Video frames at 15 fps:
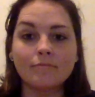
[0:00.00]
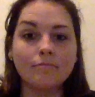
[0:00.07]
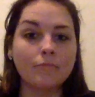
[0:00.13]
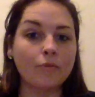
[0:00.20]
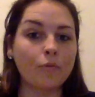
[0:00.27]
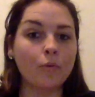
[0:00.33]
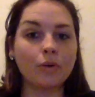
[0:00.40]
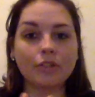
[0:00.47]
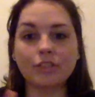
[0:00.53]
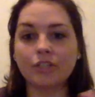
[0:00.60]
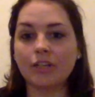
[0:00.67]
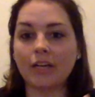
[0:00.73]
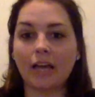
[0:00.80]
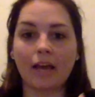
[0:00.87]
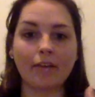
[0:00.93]
before,
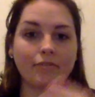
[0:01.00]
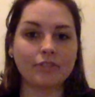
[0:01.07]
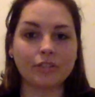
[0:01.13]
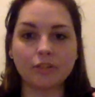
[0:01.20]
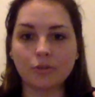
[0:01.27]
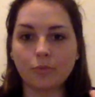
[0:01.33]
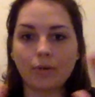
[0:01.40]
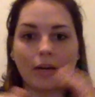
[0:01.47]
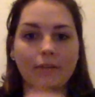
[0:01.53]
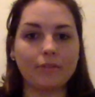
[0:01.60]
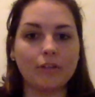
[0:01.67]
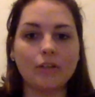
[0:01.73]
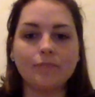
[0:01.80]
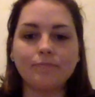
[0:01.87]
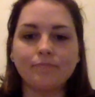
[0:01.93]
during, after,
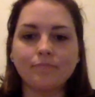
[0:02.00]
whatever.